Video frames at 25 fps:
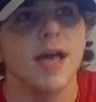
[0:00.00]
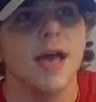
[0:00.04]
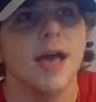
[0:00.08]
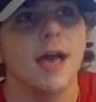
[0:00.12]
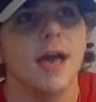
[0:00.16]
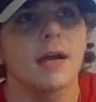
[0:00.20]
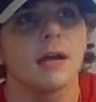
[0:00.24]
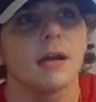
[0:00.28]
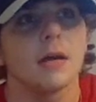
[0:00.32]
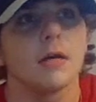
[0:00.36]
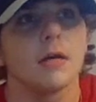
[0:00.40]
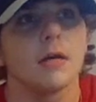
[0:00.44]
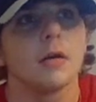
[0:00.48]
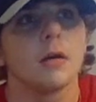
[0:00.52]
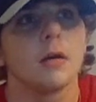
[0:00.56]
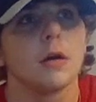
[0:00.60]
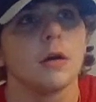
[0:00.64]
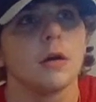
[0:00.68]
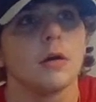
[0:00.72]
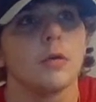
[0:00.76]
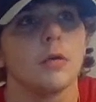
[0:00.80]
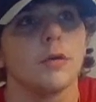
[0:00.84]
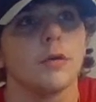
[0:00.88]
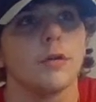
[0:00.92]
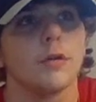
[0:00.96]
at
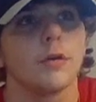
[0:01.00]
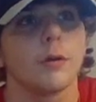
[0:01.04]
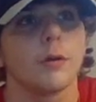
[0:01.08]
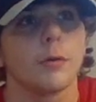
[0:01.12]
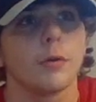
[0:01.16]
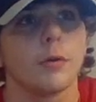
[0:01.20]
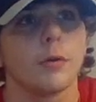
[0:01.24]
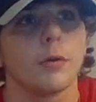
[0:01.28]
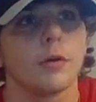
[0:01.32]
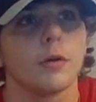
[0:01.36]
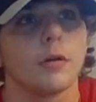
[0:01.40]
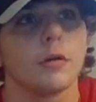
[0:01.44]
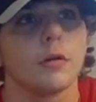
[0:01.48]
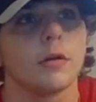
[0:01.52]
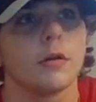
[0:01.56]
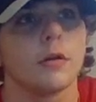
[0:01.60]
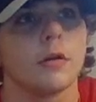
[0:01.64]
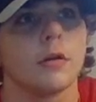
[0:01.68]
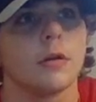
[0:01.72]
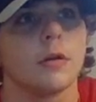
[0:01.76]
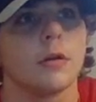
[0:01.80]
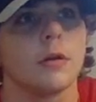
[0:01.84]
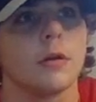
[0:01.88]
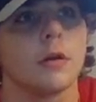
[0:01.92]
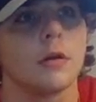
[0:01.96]

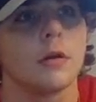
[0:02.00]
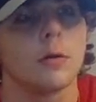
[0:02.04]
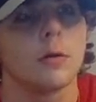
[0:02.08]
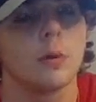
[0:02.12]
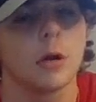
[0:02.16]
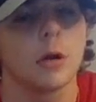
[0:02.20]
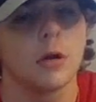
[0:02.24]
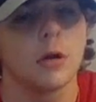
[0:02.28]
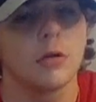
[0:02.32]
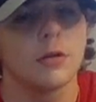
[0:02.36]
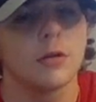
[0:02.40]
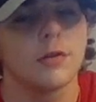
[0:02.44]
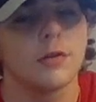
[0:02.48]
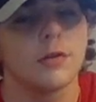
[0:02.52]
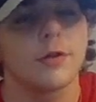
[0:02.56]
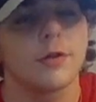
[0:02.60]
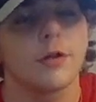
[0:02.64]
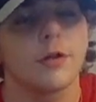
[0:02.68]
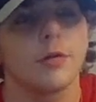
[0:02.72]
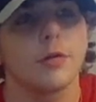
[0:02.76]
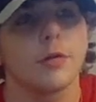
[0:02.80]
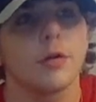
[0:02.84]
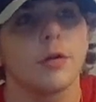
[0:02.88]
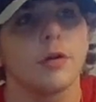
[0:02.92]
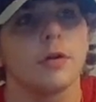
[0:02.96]

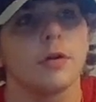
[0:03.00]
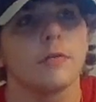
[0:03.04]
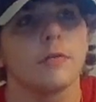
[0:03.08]
131